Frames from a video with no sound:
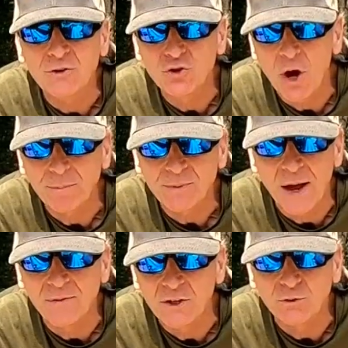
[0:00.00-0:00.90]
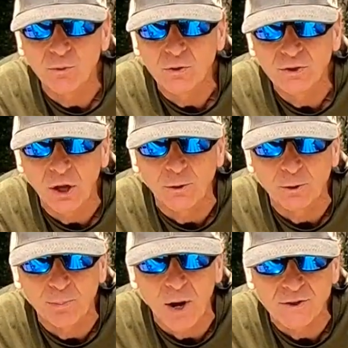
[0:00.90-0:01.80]
jumped on this root
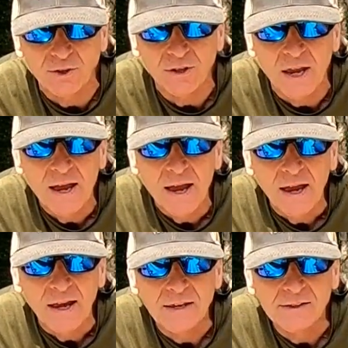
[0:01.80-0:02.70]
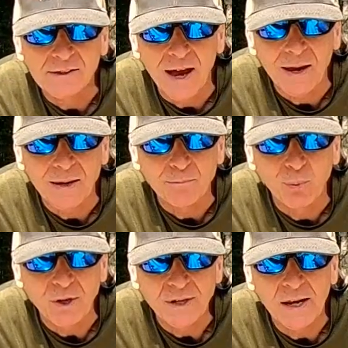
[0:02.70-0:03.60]
cellar project is I'm
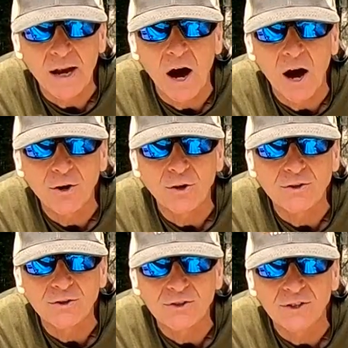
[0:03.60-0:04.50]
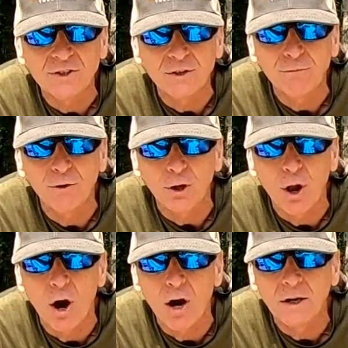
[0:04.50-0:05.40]
putting in a one hundred sixty foot
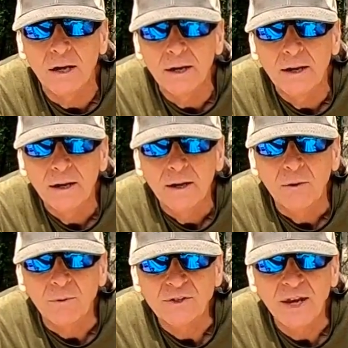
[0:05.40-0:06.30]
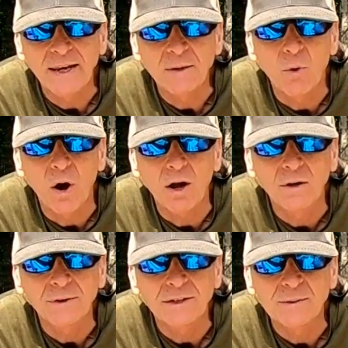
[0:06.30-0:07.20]
long retaining
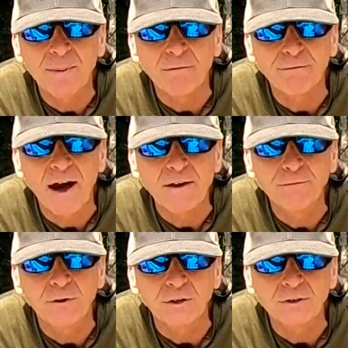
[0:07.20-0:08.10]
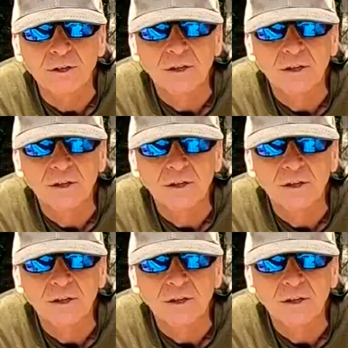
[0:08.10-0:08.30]
wall that's about five foot